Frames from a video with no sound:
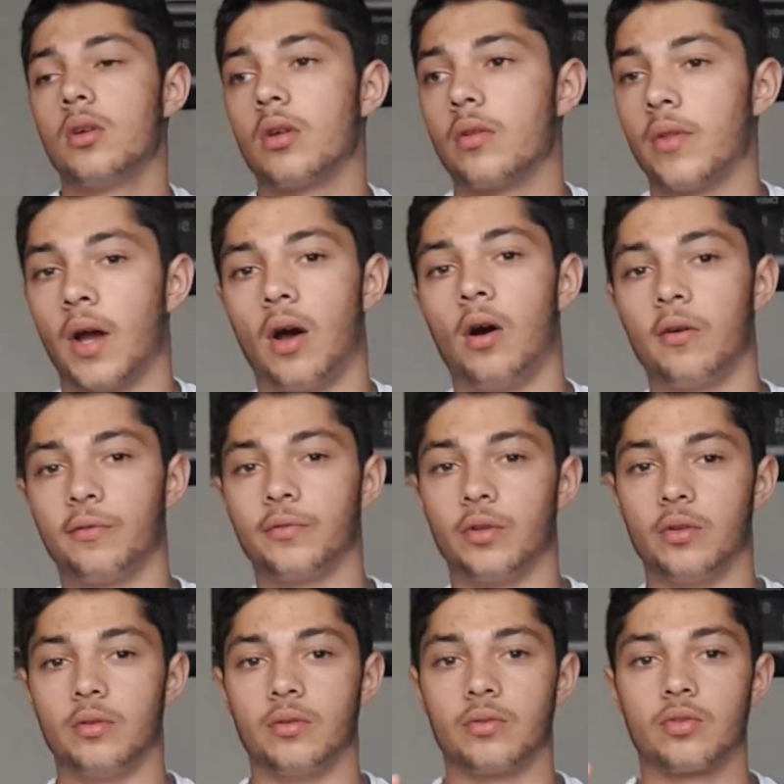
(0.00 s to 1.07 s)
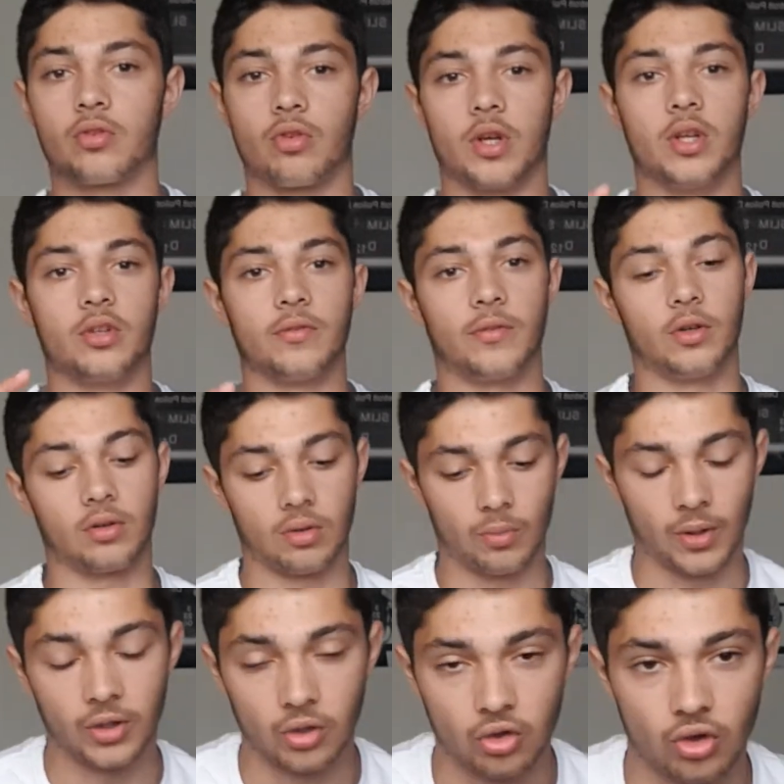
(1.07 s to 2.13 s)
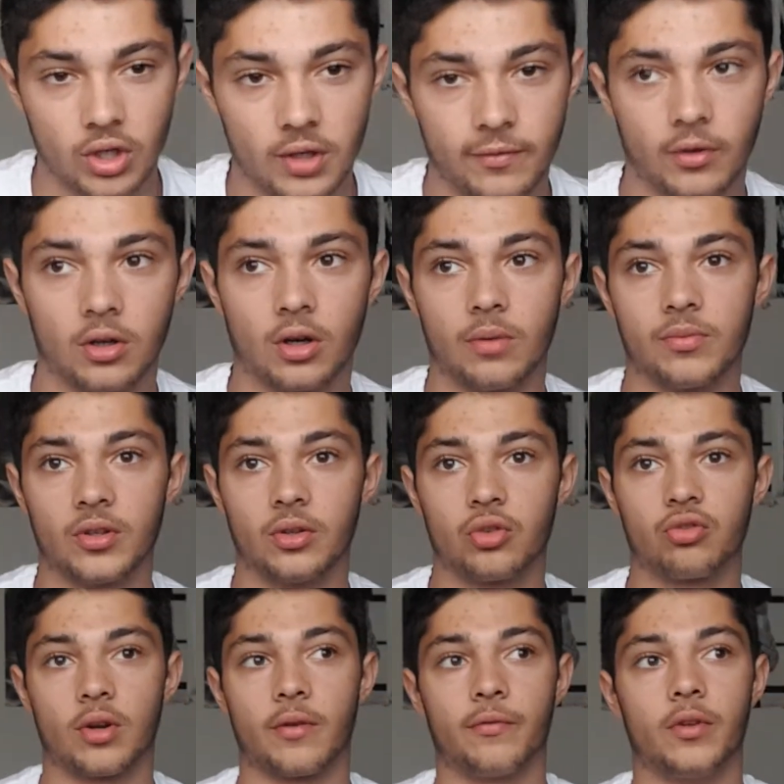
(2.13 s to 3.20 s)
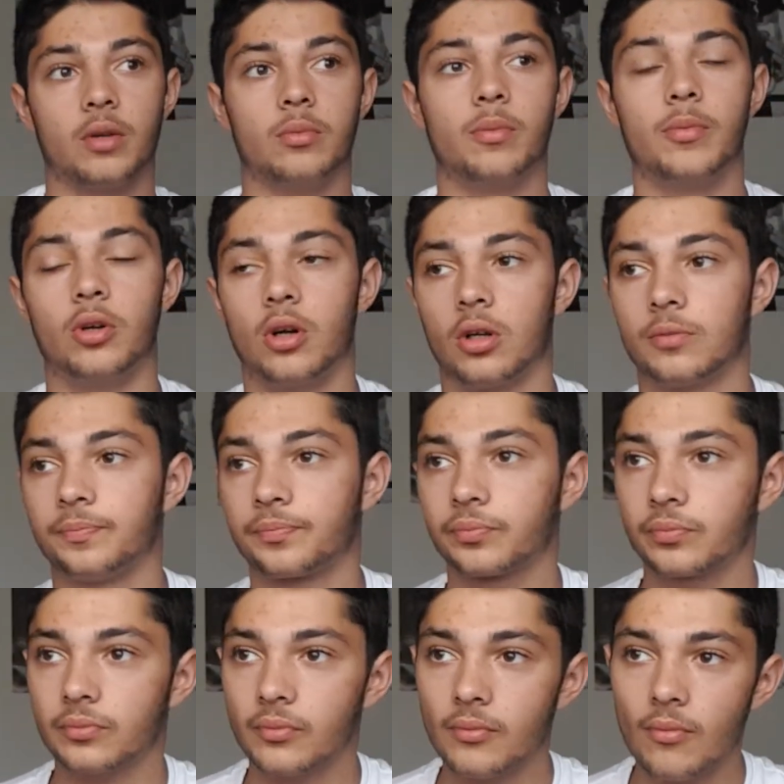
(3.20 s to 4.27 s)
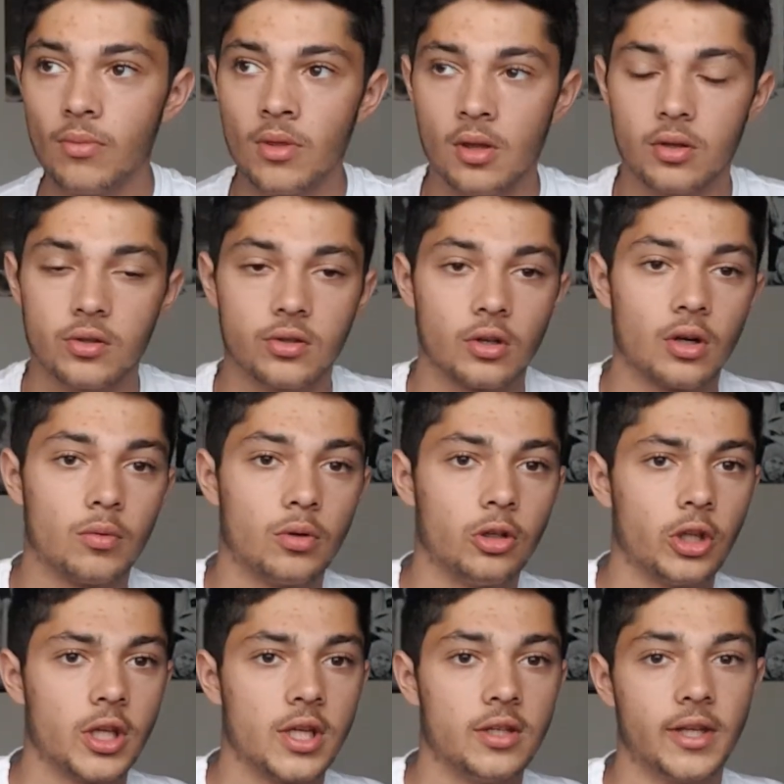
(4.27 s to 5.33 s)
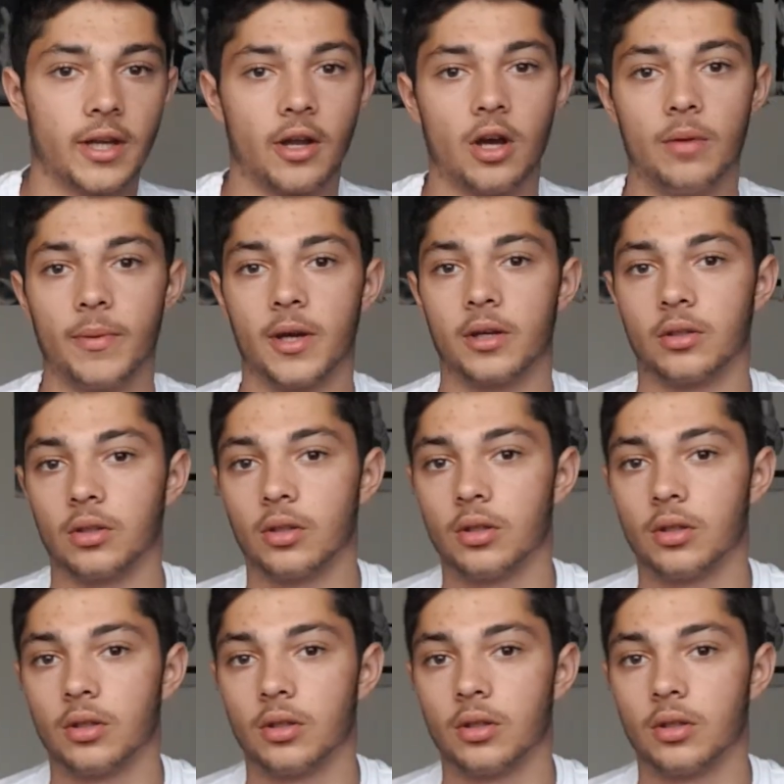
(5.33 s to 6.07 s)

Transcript: that often trains your it does train your forearms, it'll strengthen them up a lot. And so will the dead arm hang